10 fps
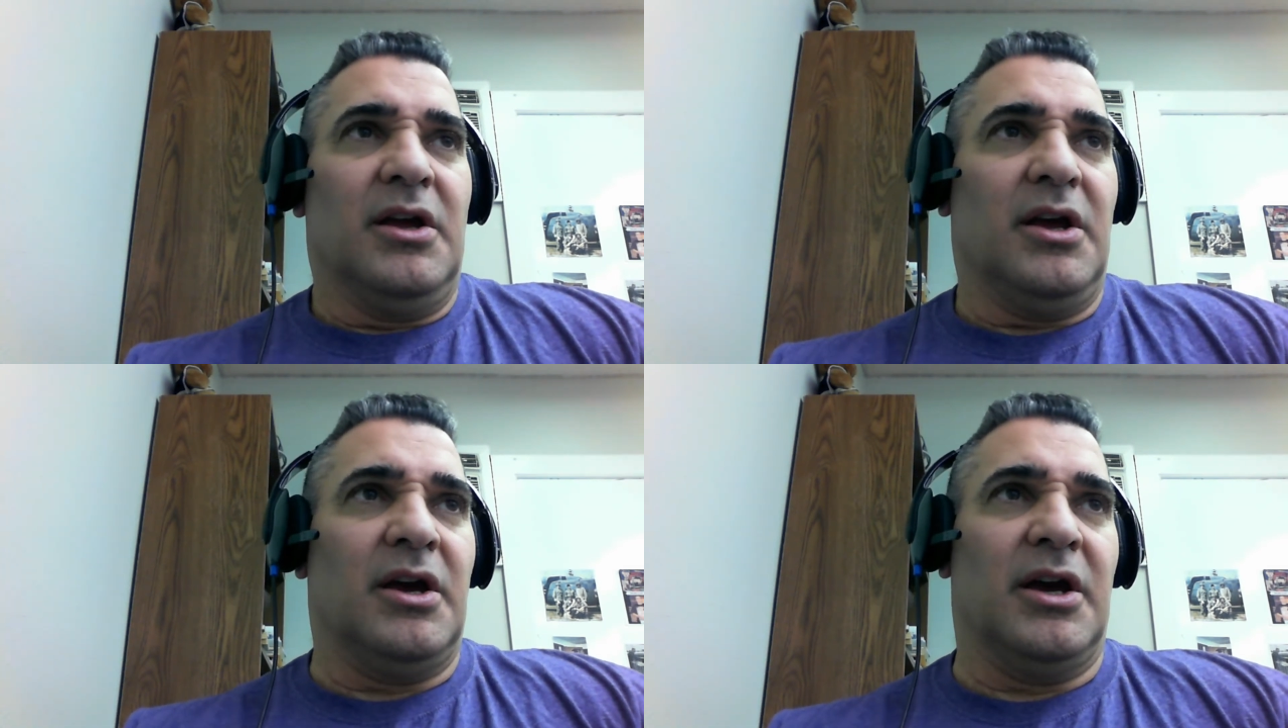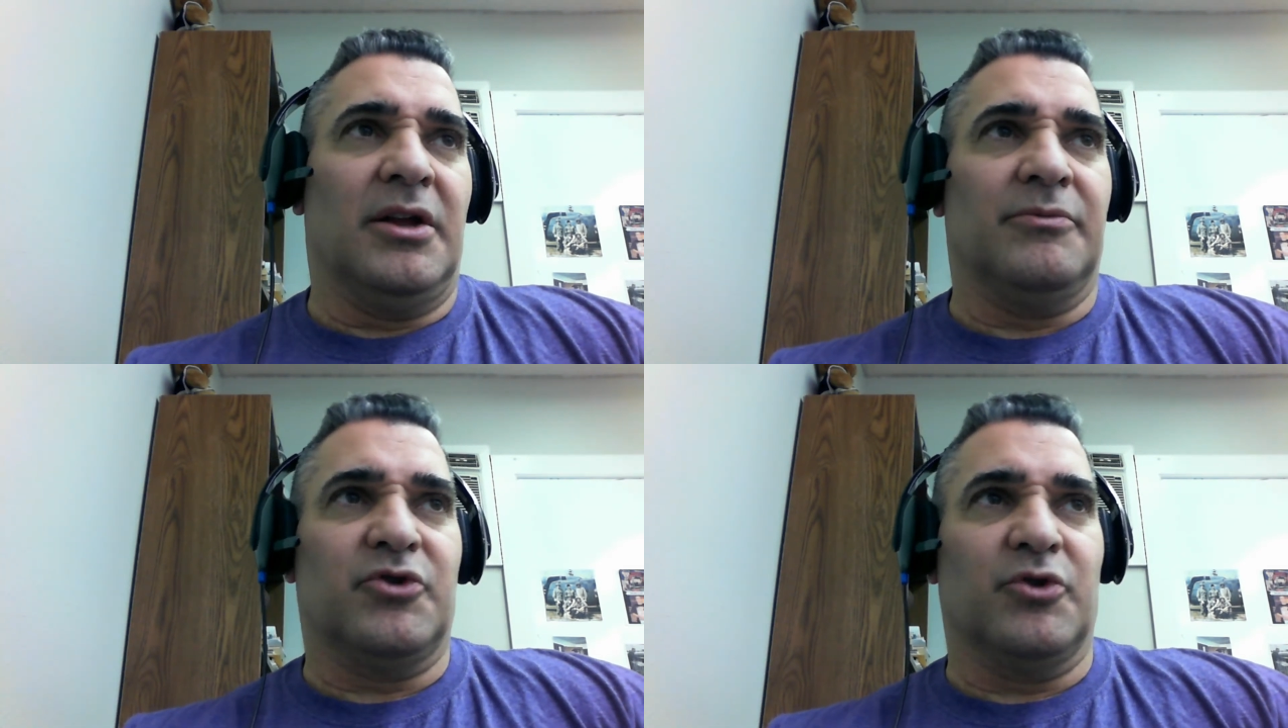
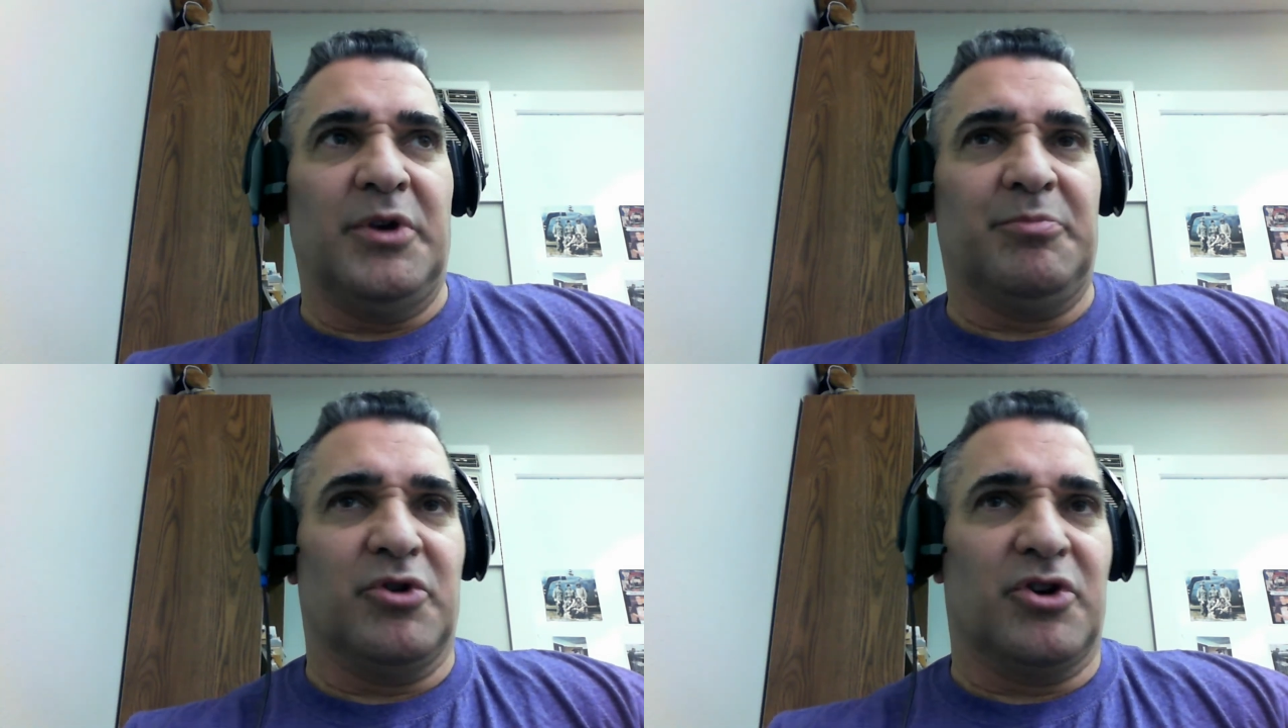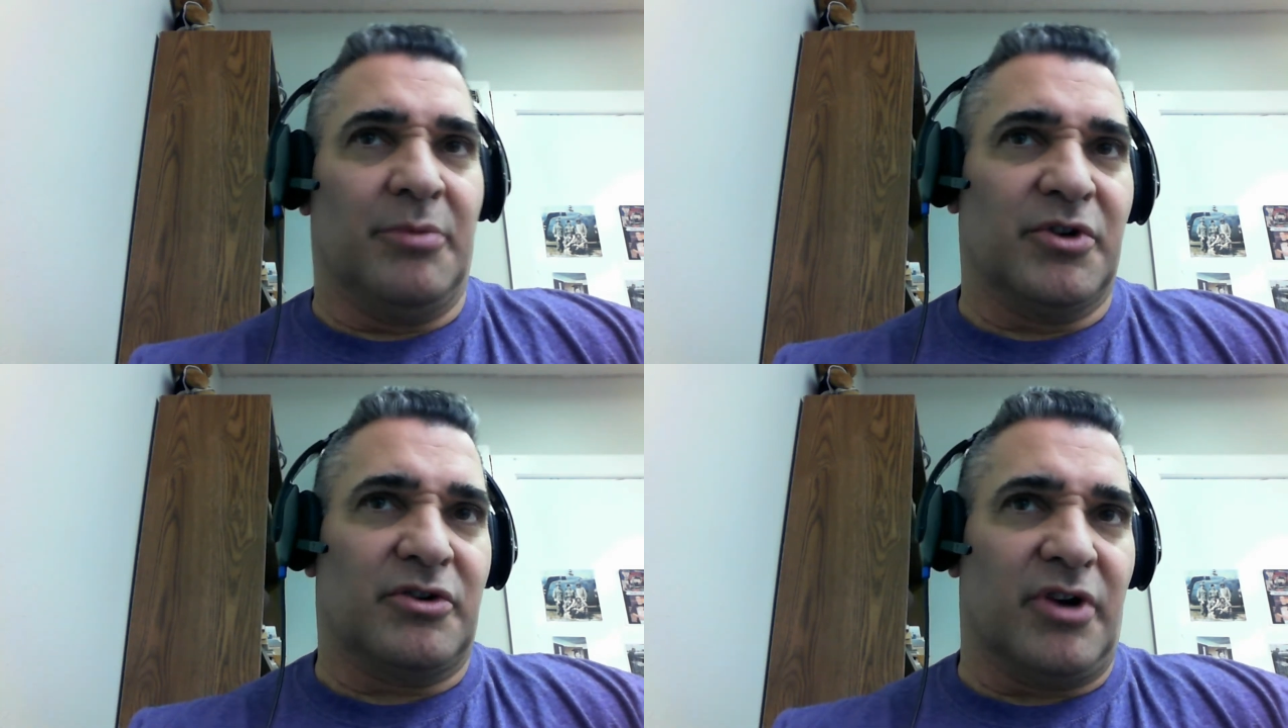And so people
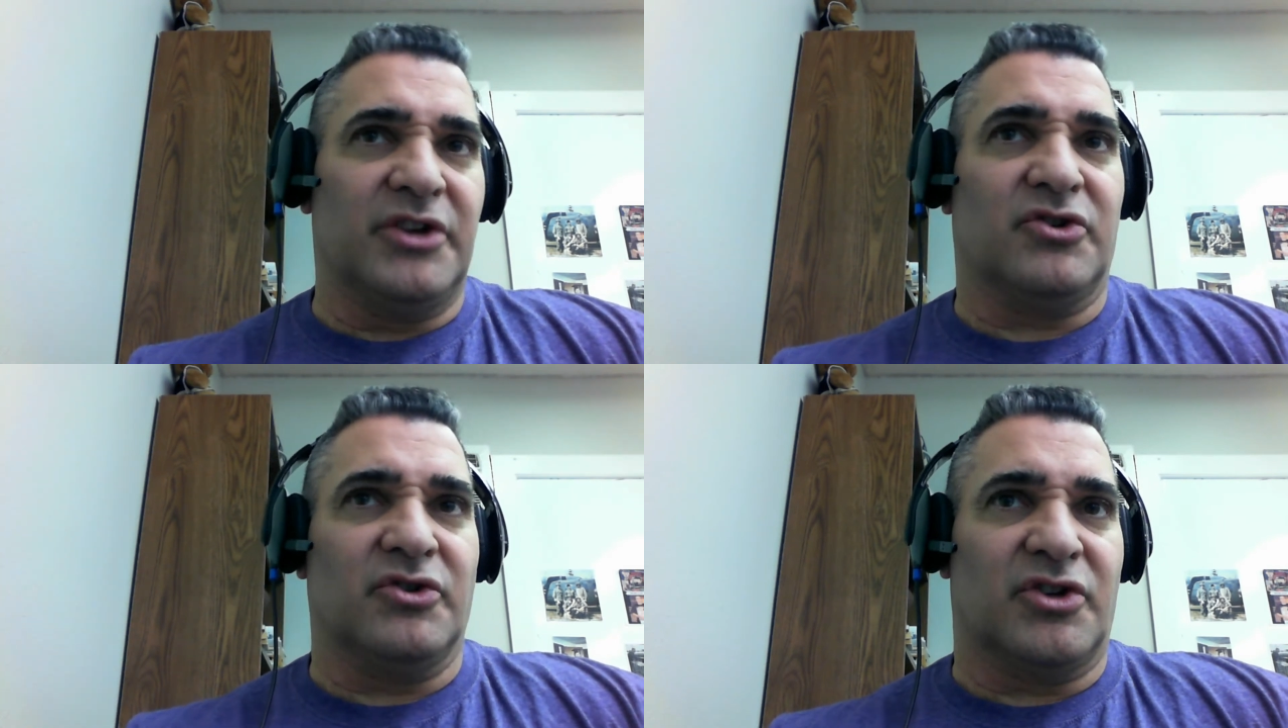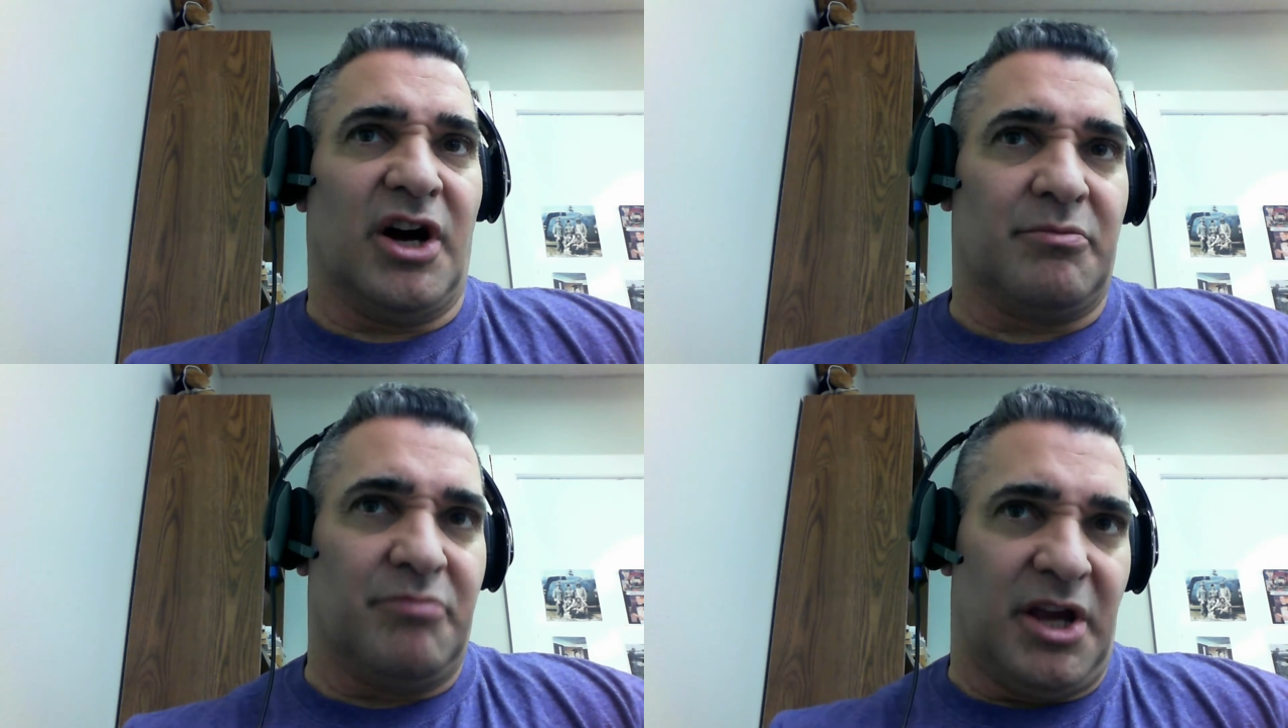come to Christ because
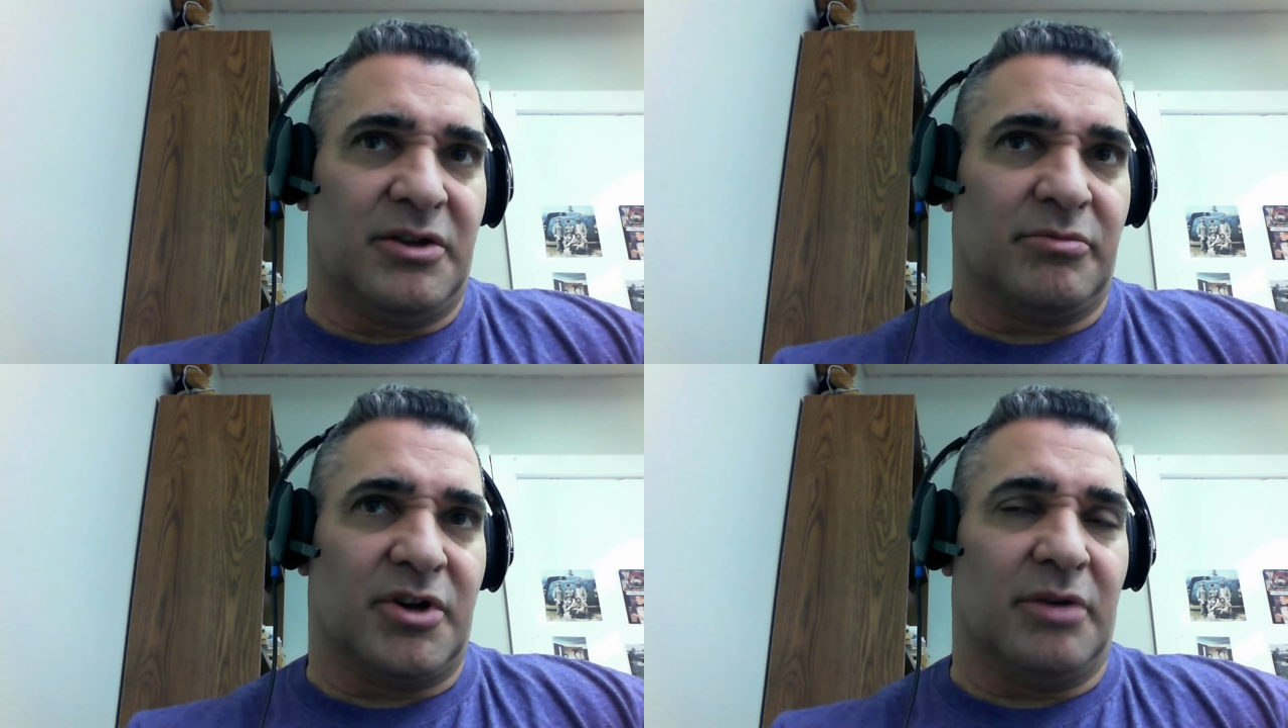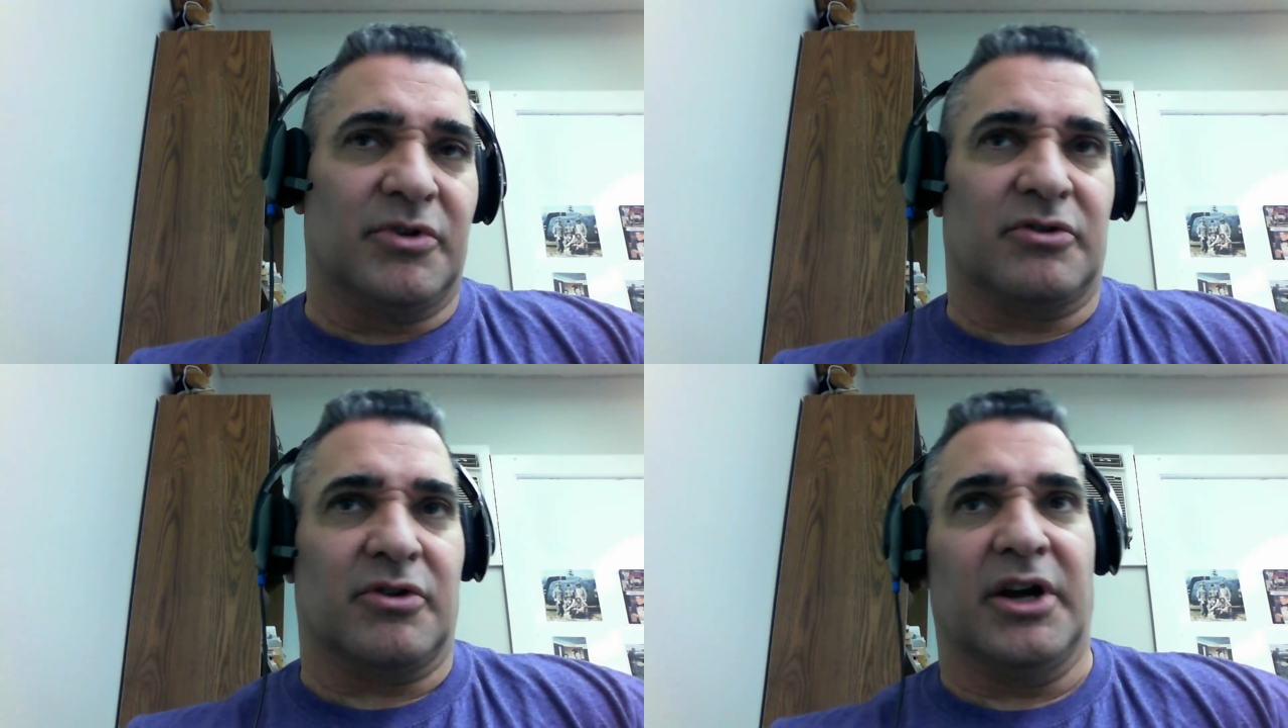God made them come
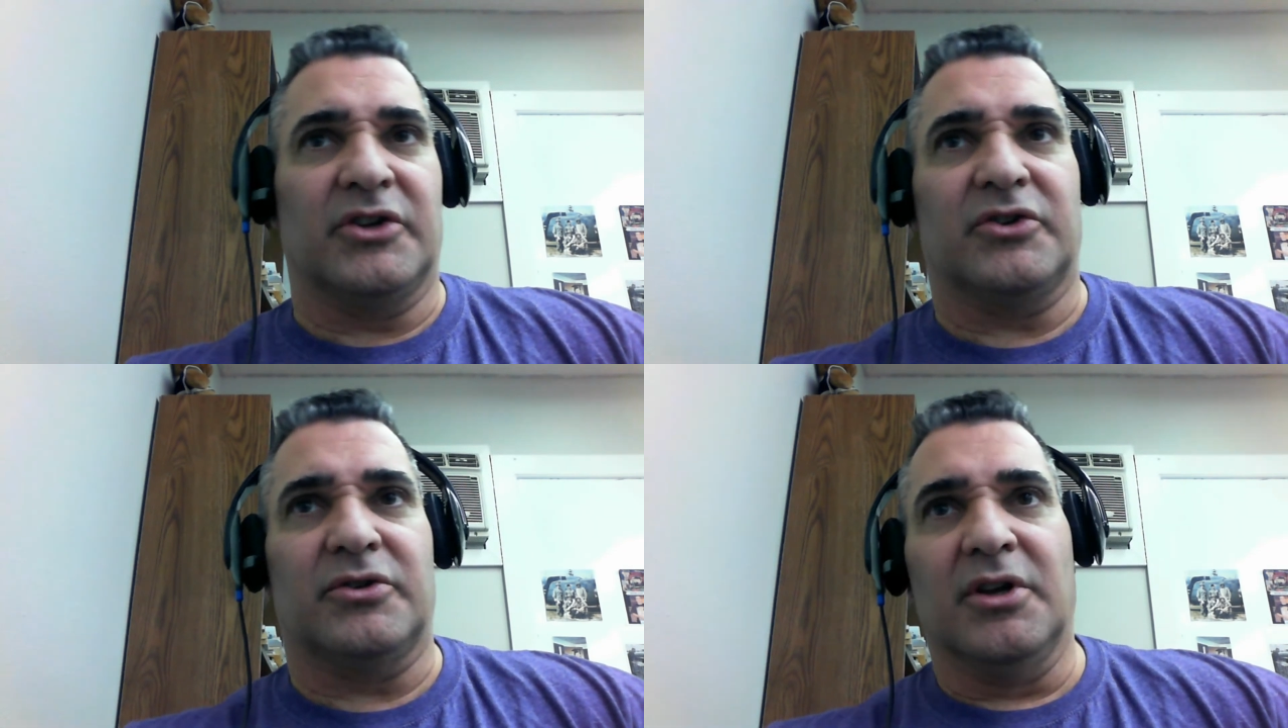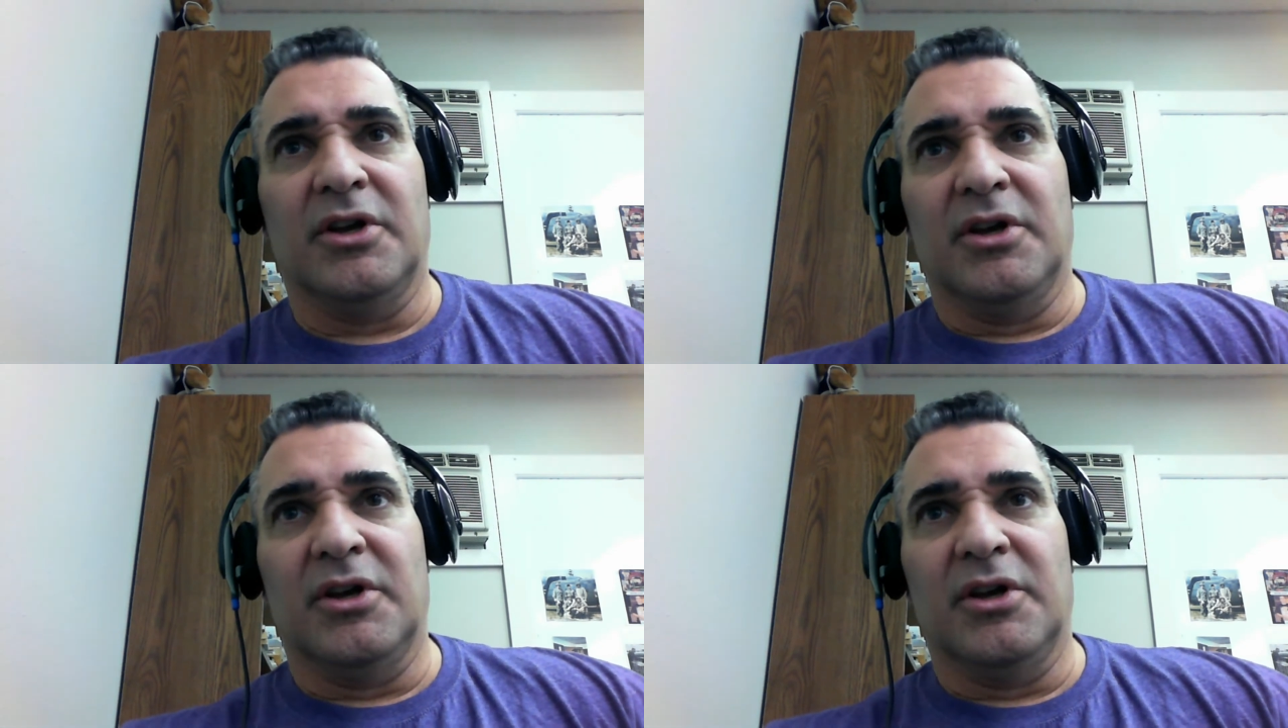to Christ.